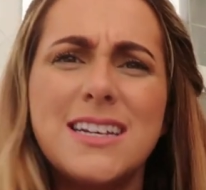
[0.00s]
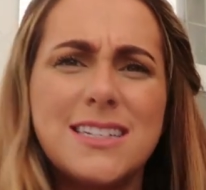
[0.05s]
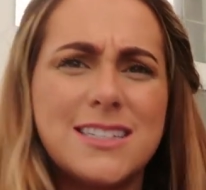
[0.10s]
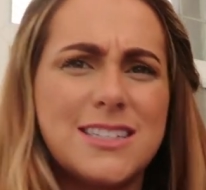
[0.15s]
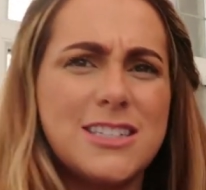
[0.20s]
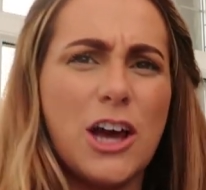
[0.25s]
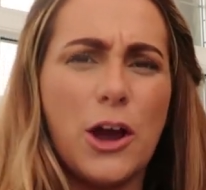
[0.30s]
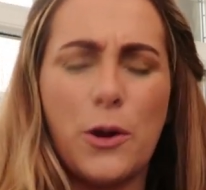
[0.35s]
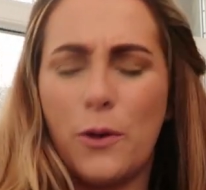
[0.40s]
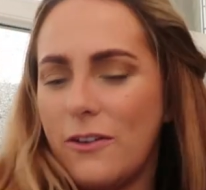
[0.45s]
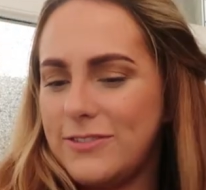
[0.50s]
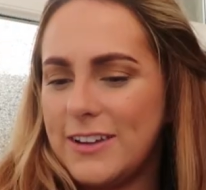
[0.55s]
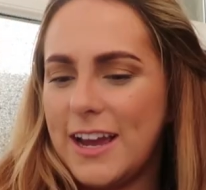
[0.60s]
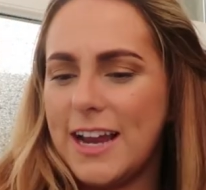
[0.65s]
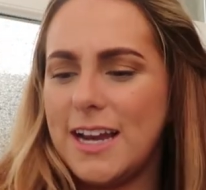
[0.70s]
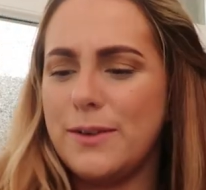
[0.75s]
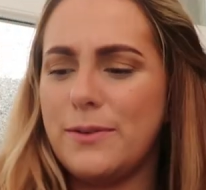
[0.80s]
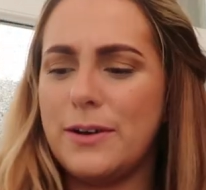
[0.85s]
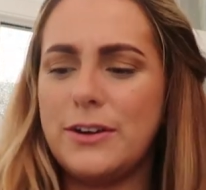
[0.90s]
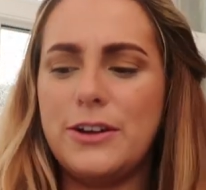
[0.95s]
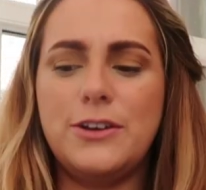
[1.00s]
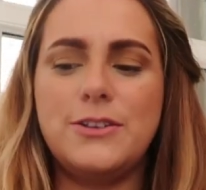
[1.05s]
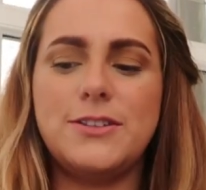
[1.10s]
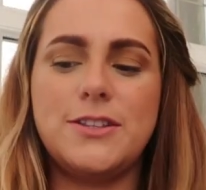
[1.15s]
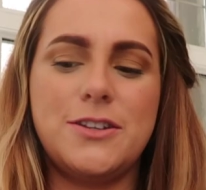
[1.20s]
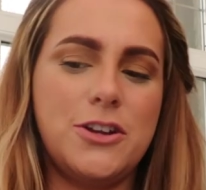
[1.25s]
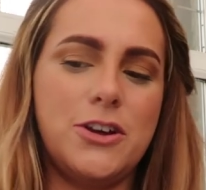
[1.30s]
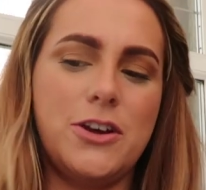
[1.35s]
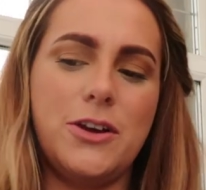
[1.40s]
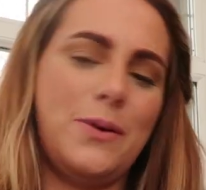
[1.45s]
So for anyone
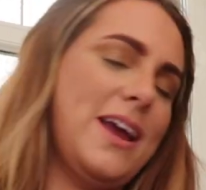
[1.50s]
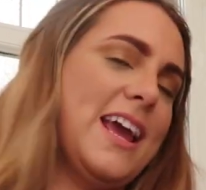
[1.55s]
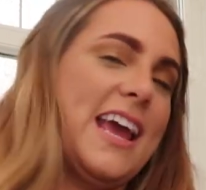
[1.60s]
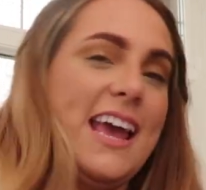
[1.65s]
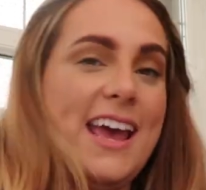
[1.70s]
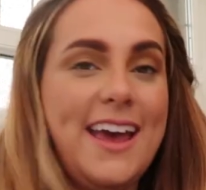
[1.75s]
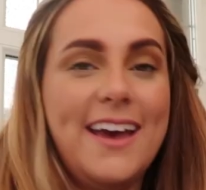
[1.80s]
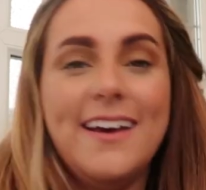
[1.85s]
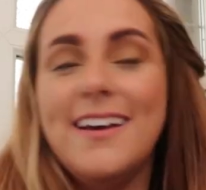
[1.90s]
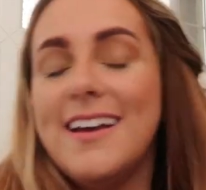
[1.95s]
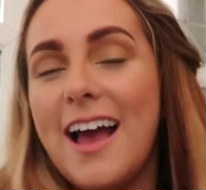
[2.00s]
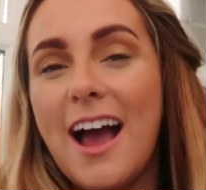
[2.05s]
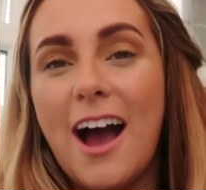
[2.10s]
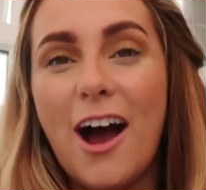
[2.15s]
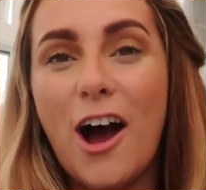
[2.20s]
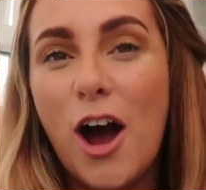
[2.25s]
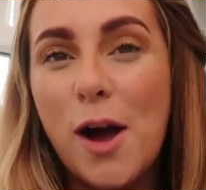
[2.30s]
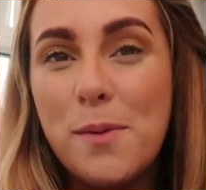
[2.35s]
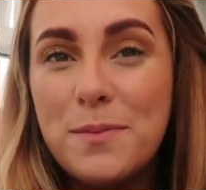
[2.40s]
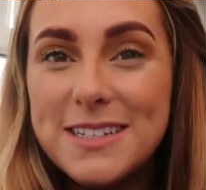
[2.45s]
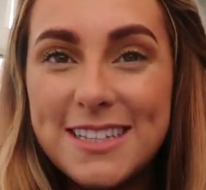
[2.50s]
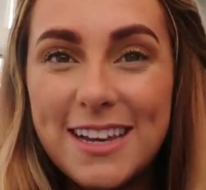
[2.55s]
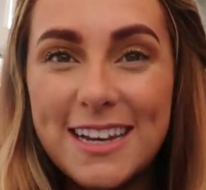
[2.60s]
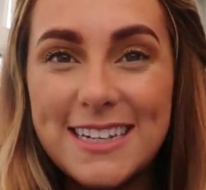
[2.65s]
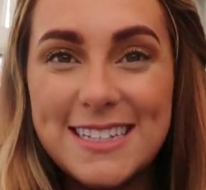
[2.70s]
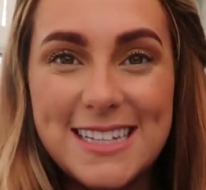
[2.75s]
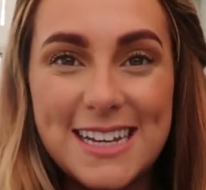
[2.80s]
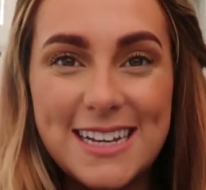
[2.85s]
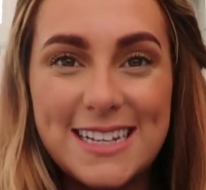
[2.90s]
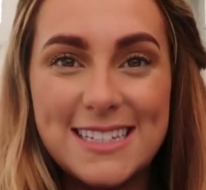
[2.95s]
who's new here, I'm a
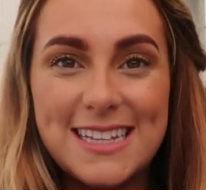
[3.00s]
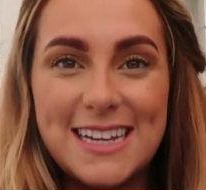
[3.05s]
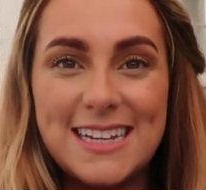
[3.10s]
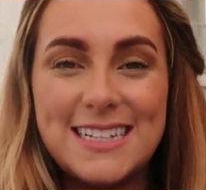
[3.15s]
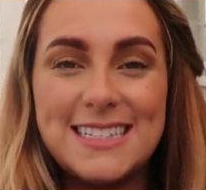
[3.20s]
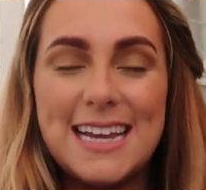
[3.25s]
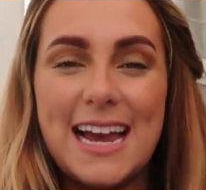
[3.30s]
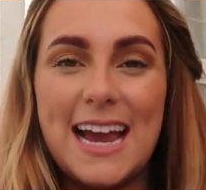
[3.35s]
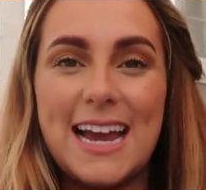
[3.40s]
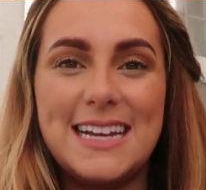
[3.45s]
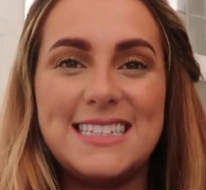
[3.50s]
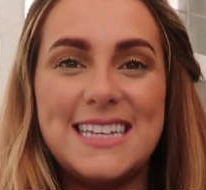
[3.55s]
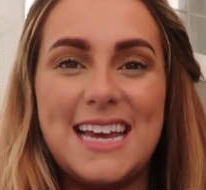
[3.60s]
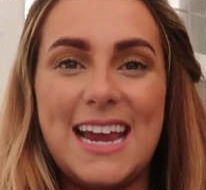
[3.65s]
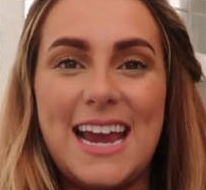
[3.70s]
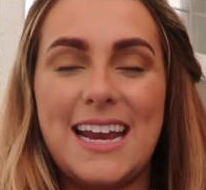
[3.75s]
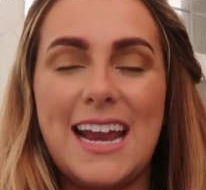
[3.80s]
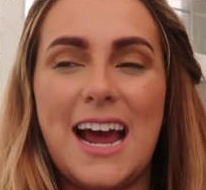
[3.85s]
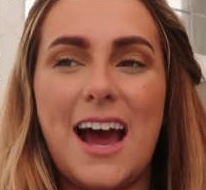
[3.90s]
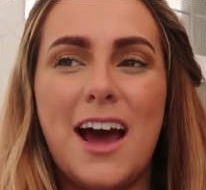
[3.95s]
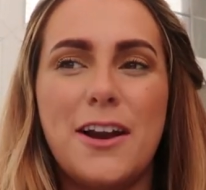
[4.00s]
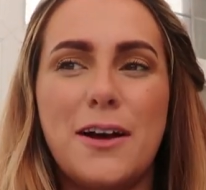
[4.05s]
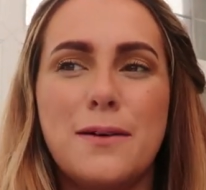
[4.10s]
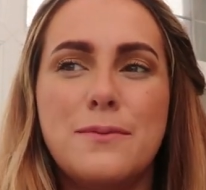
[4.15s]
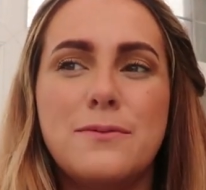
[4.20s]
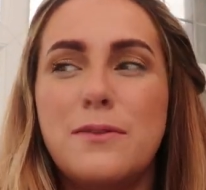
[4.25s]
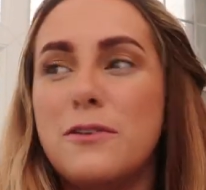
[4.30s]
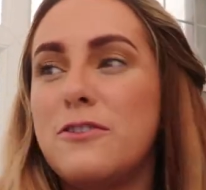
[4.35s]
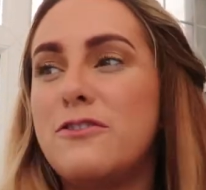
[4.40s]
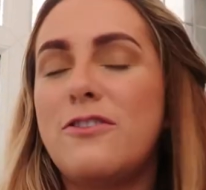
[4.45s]
size 16 to 18 and
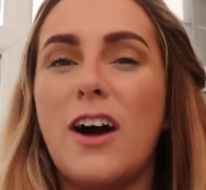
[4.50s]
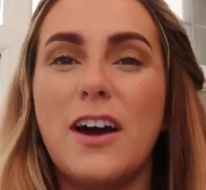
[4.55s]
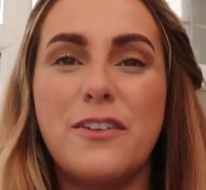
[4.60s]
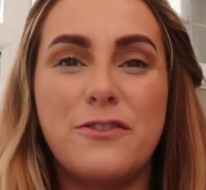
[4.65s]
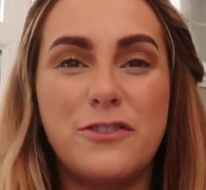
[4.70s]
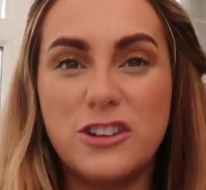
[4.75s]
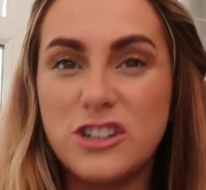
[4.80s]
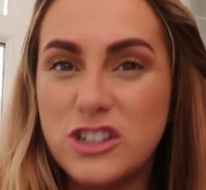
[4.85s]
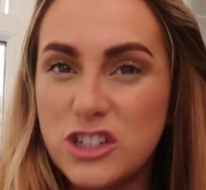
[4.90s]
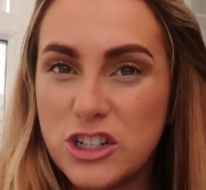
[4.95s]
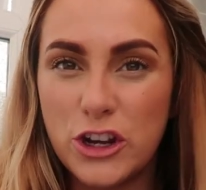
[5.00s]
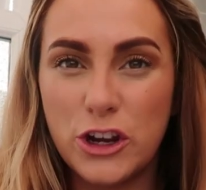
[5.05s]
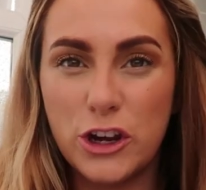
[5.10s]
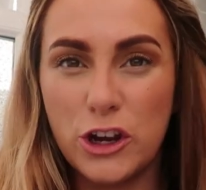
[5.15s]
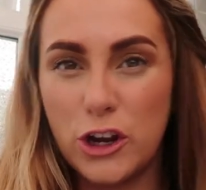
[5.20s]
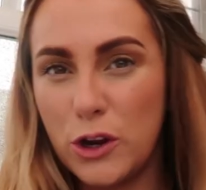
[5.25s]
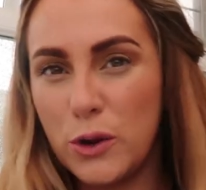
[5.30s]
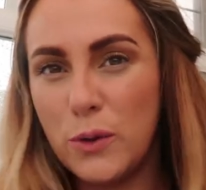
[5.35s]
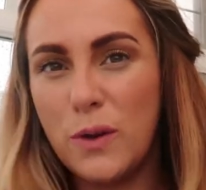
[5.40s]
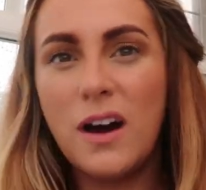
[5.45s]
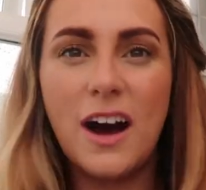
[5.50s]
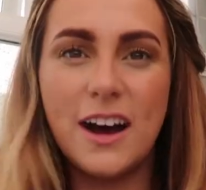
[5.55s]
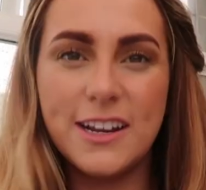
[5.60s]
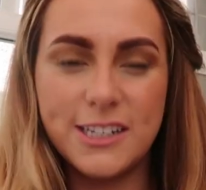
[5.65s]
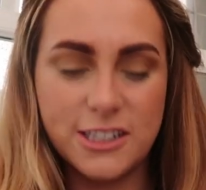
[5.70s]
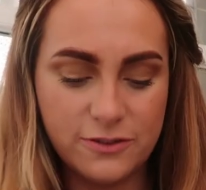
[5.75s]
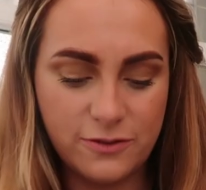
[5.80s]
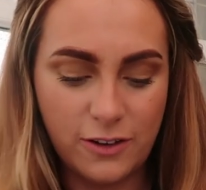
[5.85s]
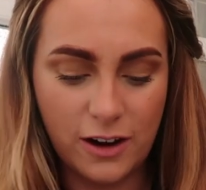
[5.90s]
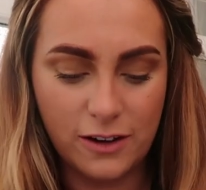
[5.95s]
I'm 5'2",
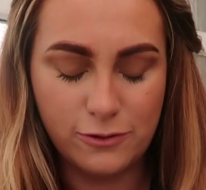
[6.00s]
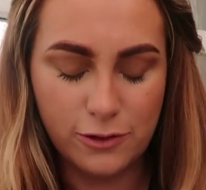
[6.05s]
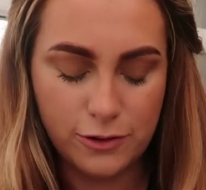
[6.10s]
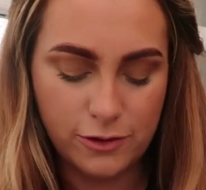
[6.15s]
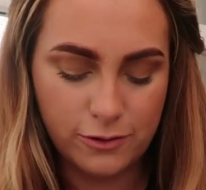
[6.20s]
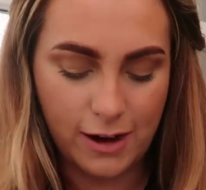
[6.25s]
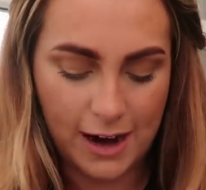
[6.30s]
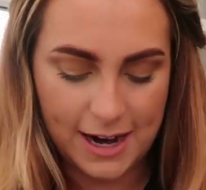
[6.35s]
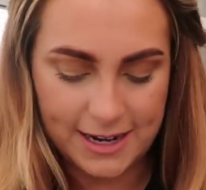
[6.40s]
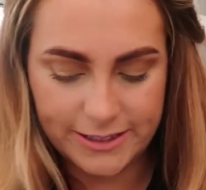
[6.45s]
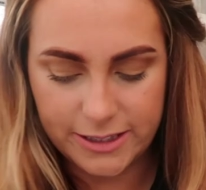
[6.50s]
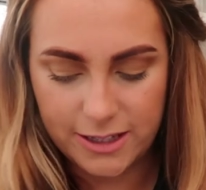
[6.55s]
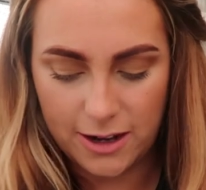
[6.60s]
under 5'3".